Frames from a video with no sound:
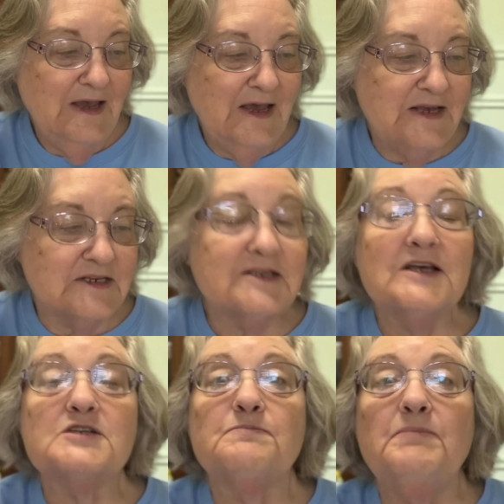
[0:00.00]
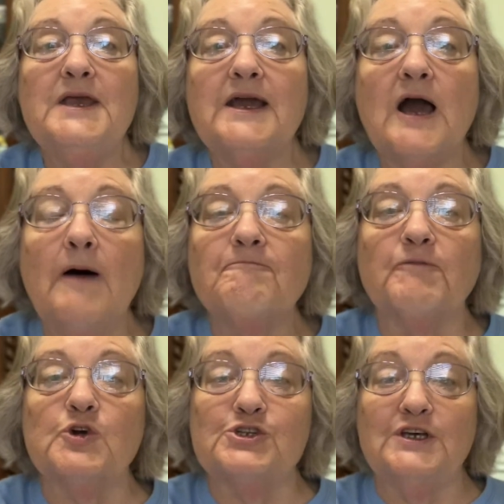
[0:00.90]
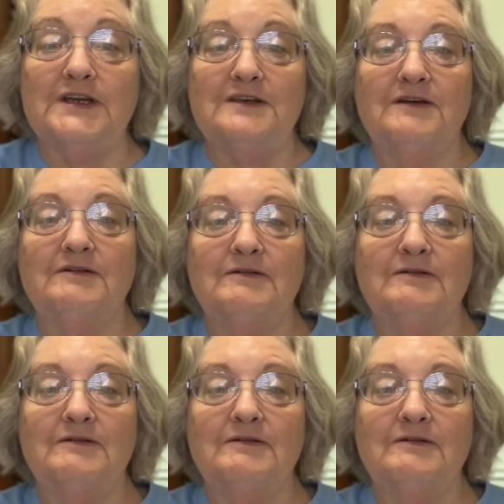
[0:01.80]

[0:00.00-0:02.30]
He says, be comforted.